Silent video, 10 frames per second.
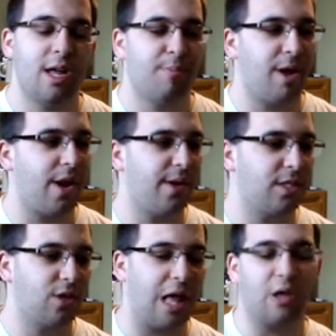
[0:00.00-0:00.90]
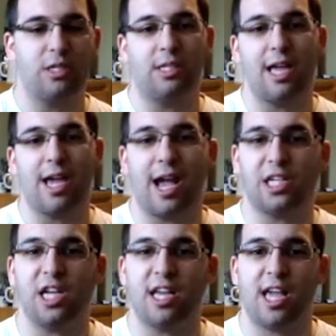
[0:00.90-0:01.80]
But anyway, so that was the day.
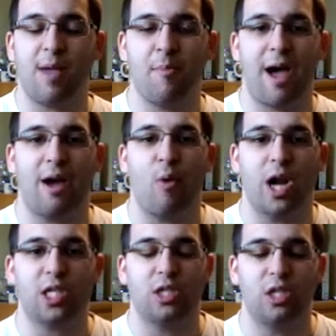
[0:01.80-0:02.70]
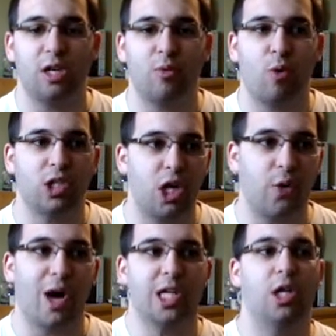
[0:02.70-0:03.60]
Actually, I came back watching, started,
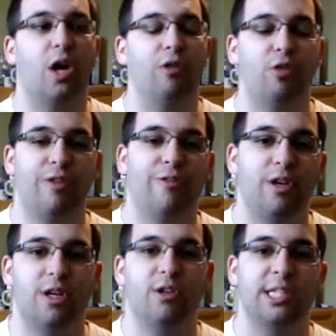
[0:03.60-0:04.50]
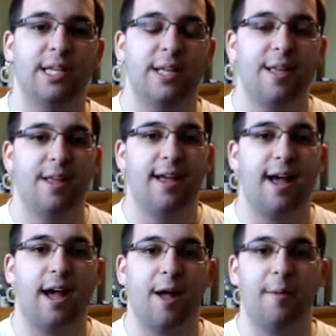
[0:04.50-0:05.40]
started watching Call of Duty videos.
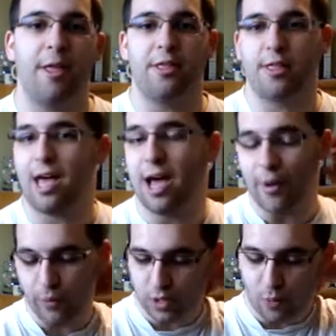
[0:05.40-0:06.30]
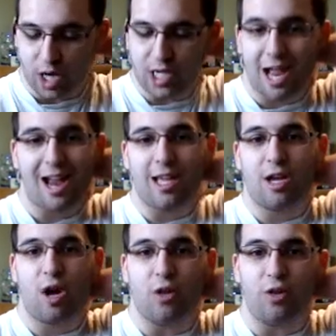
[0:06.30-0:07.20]
Um, other than that, I wasn't watching any
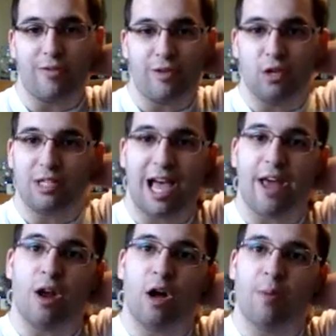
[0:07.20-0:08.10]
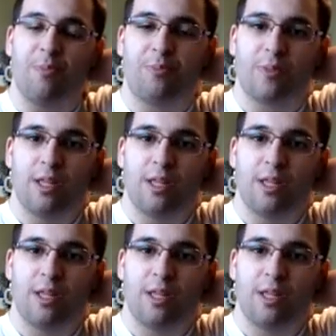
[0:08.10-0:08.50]
Call of Duty videos at all.